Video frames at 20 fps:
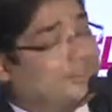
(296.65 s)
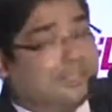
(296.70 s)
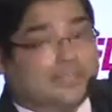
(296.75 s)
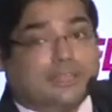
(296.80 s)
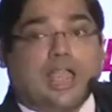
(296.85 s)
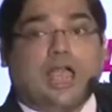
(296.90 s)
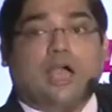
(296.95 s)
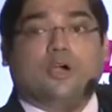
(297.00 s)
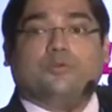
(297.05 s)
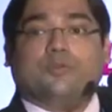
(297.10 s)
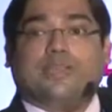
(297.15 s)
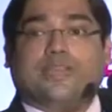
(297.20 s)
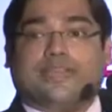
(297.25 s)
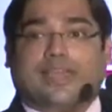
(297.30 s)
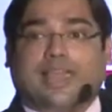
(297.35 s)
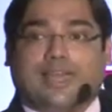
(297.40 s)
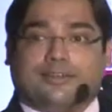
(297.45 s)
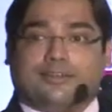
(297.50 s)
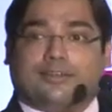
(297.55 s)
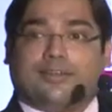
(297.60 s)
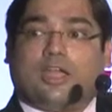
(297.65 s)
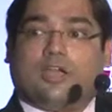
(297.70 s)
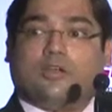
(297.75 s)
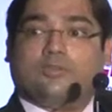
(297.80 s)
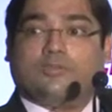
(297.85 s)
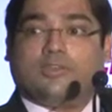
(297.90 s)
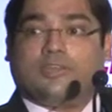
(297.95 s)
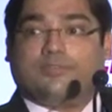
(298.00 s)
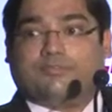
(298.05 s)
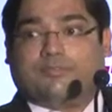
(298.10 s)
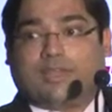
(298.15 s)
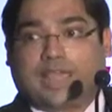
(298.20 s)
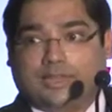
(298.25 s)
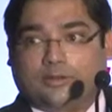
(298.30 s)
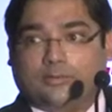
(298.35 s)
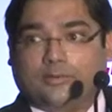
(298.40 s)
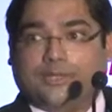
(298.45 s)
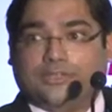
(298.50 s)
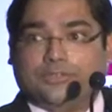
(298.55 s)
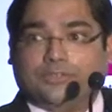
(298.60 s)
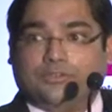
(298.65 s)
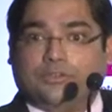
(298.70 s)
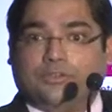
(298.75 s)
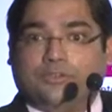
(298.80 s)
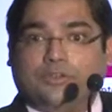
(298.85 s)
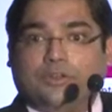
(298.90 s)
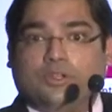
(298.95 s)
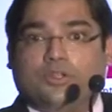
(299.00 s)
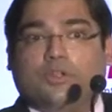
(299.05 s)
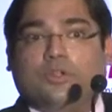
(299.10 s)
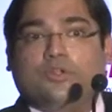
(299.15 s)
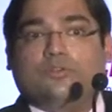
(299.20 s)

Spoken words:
that how we carried out the valuation